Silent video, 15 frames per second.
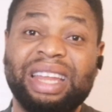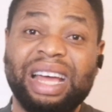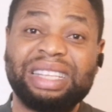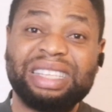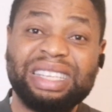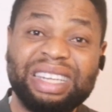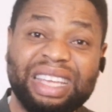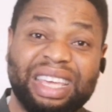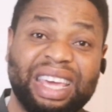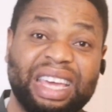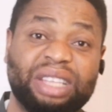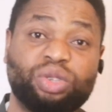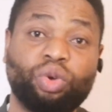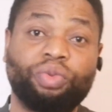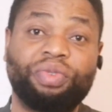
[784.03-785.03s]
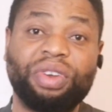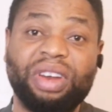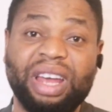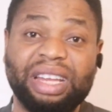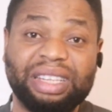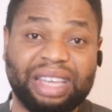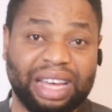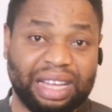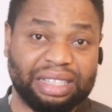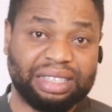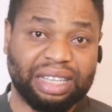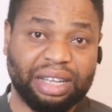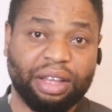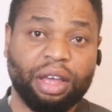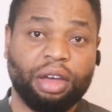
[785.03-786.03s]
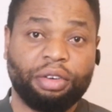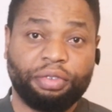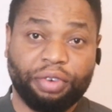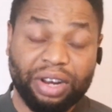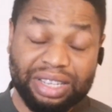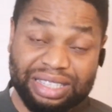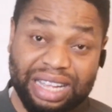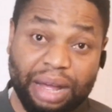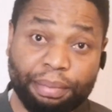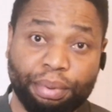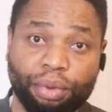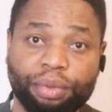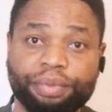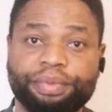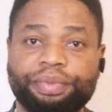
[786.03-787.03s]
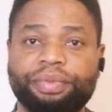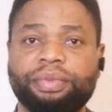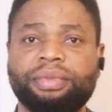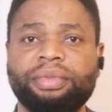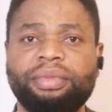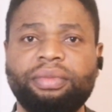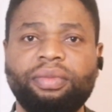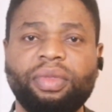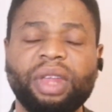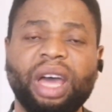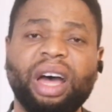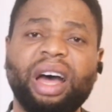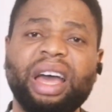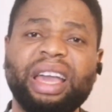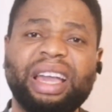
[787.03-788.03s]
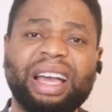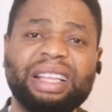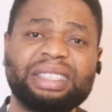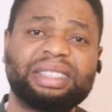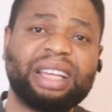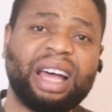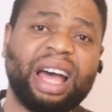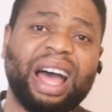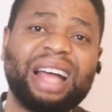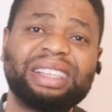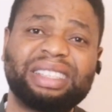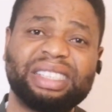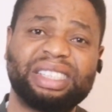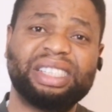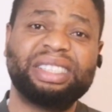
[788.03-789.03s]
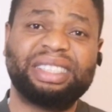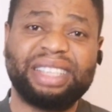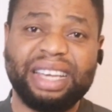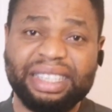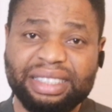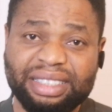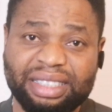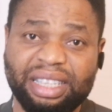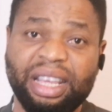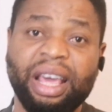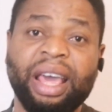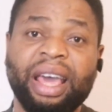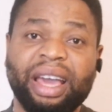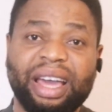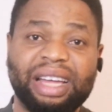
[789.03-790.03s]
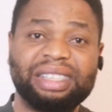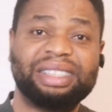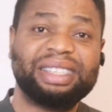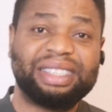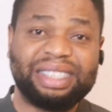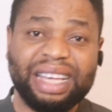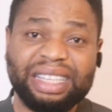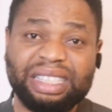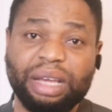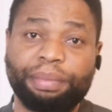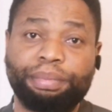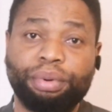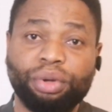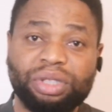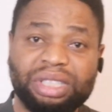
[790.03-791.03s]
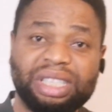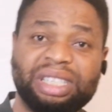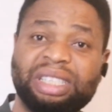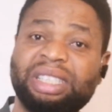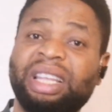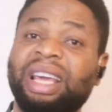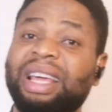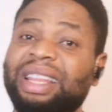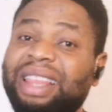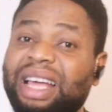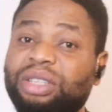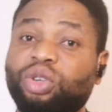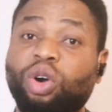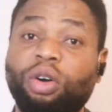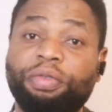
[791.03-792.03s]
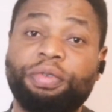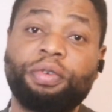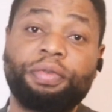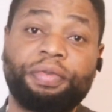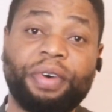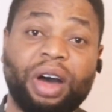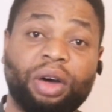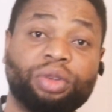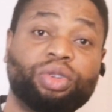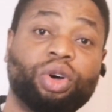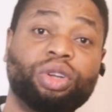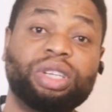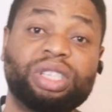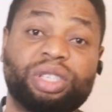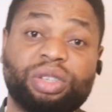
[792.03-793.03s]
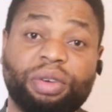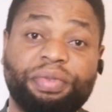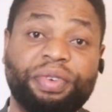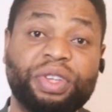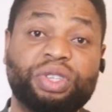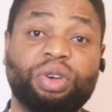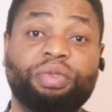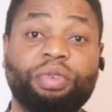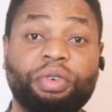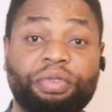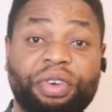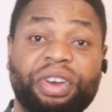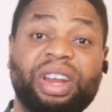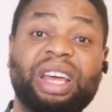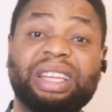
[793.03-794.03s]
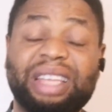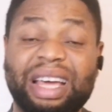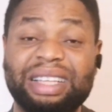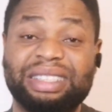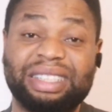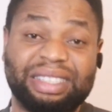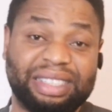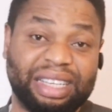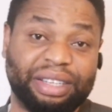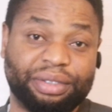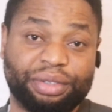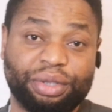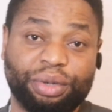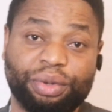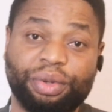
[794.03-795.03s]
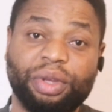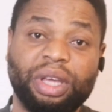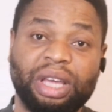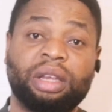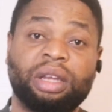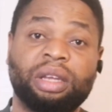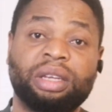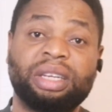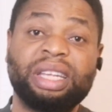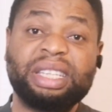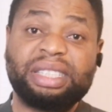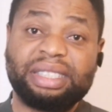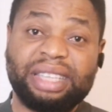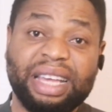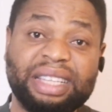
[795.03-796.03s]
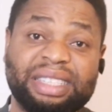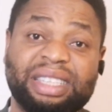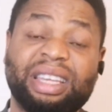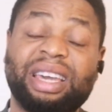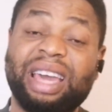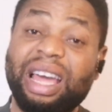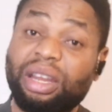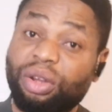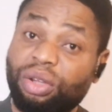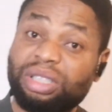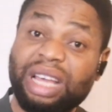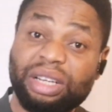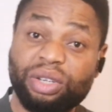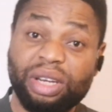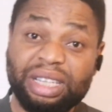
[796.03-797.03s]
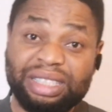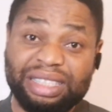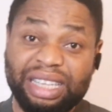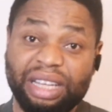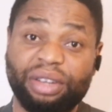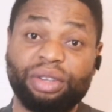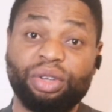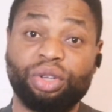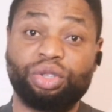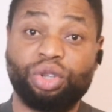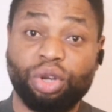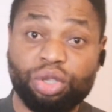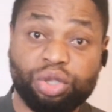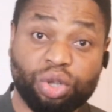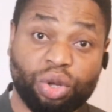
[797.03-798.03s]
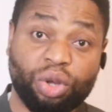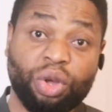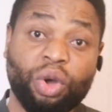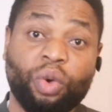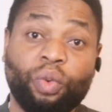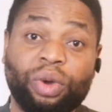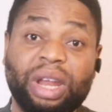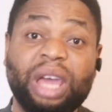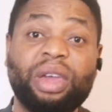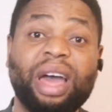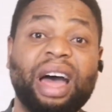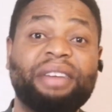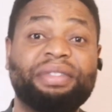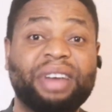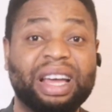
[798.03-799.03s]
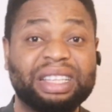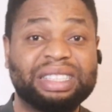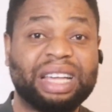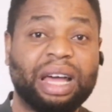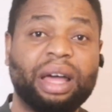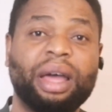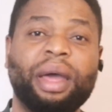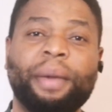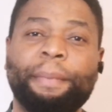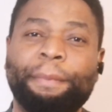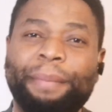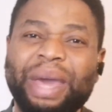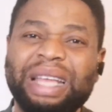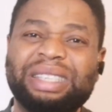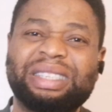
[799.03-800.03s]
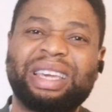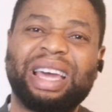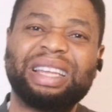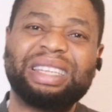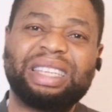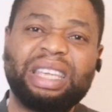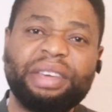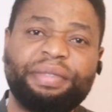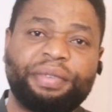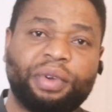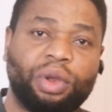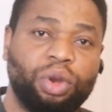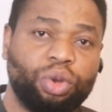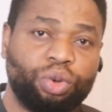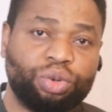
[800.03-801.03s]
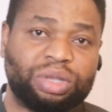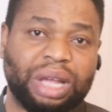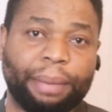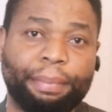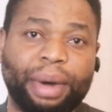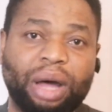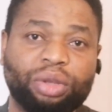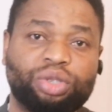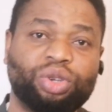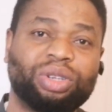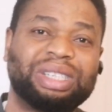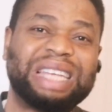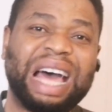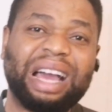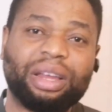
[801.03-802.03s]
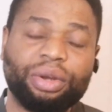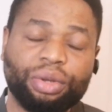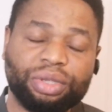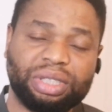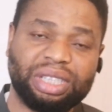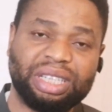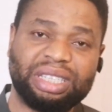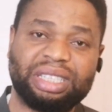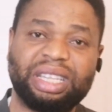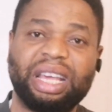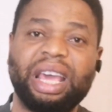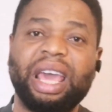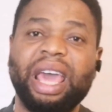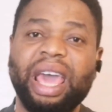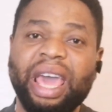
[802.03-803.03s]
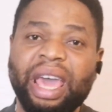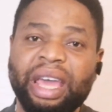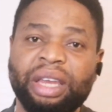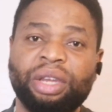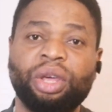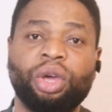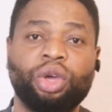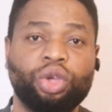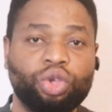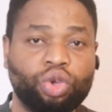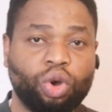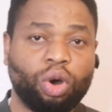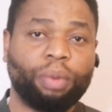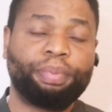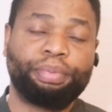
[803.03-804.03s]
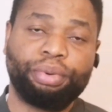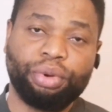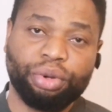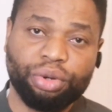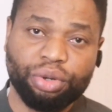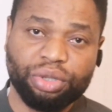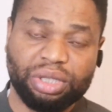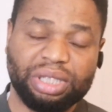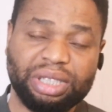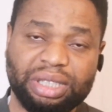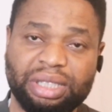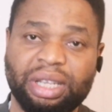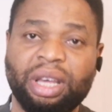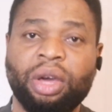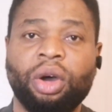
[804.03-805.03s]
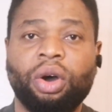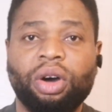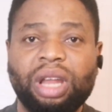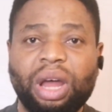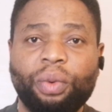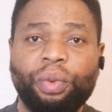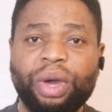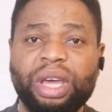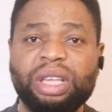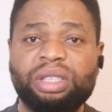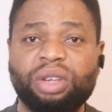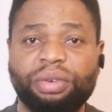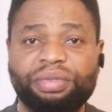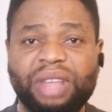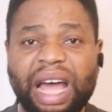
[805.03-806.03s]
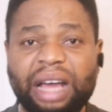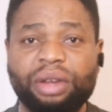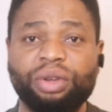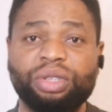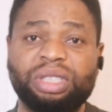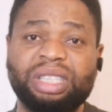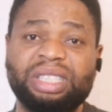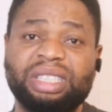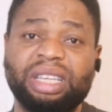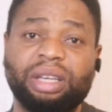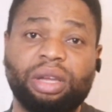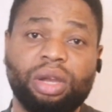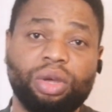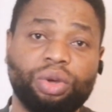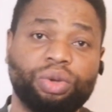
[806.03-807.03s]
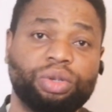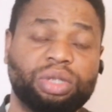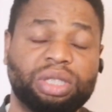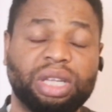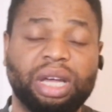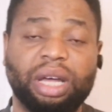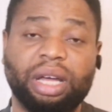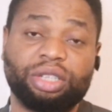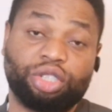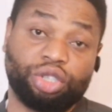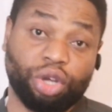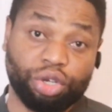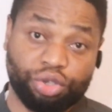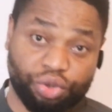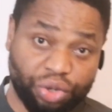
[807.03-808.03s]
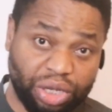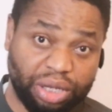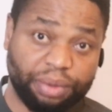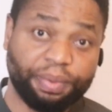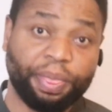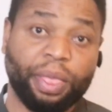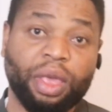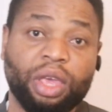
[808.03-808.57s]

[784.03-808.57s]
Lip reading: that indicate ovarian cancer. For example, a cancer antigen test can detect a protein that's often found on the surface of ovarian cancer cells. So these tests cannot actually tell your doctor whether you have cancer, but can give clues about your diagnosis and your prognosis. Other ways of diagnosis include surgery.